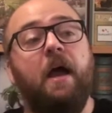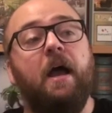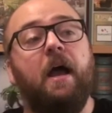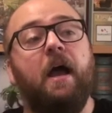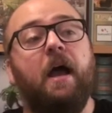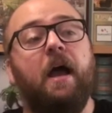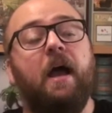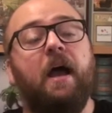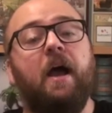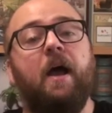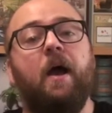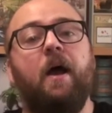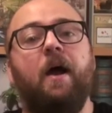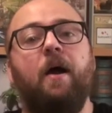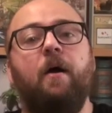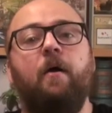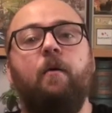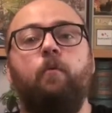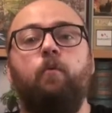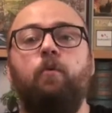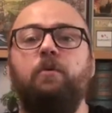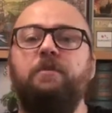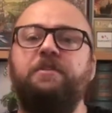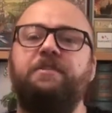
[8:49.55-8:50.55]

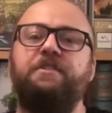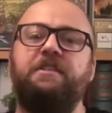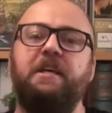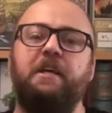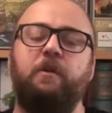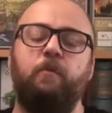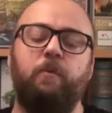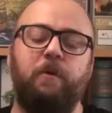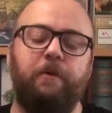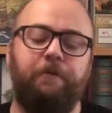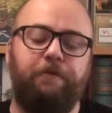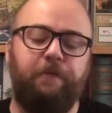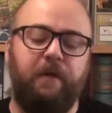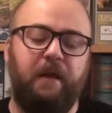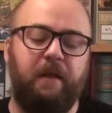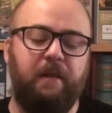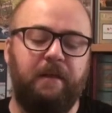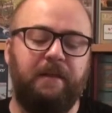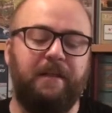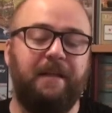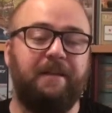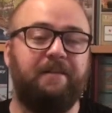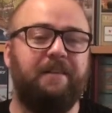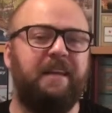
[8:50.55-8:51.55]
will sit with a
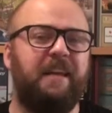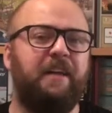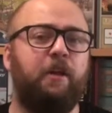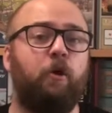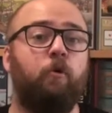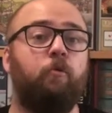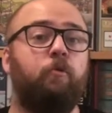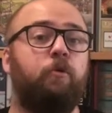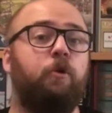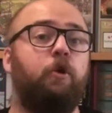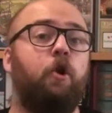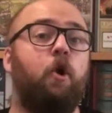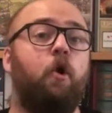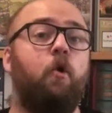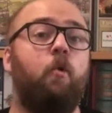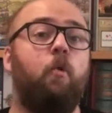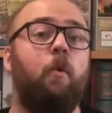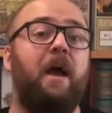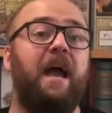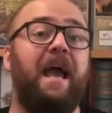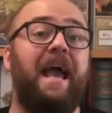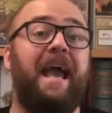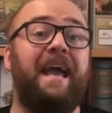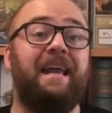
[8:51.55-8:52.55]
feeling that they don't
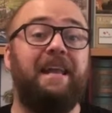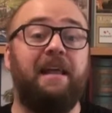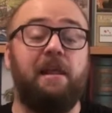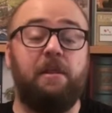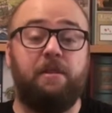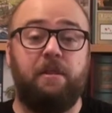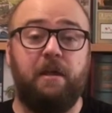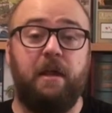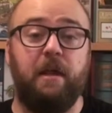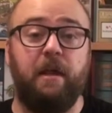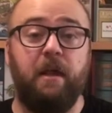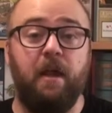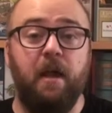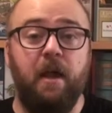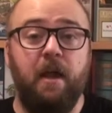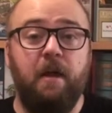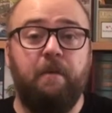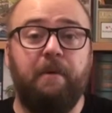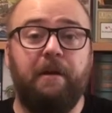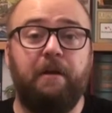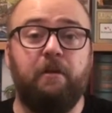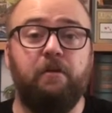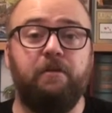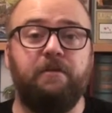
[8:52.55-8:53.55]
know anything
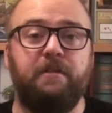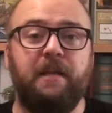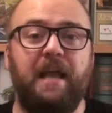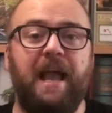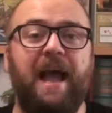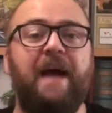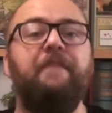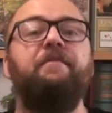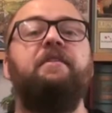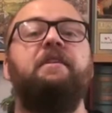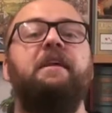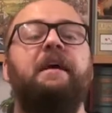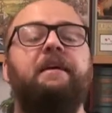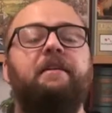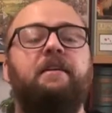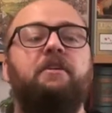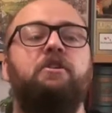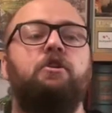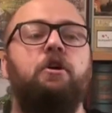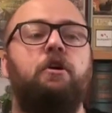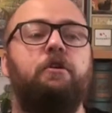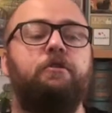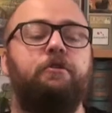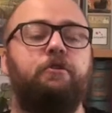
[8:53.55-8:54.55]
because they haven't had a
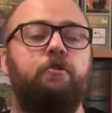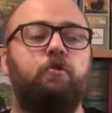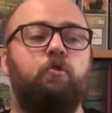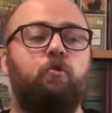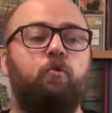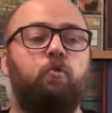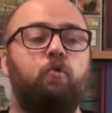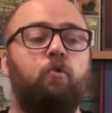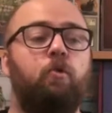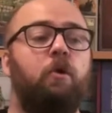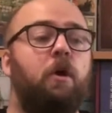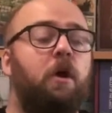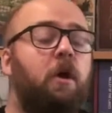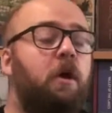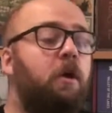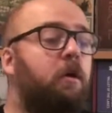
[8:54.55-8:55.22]
chance to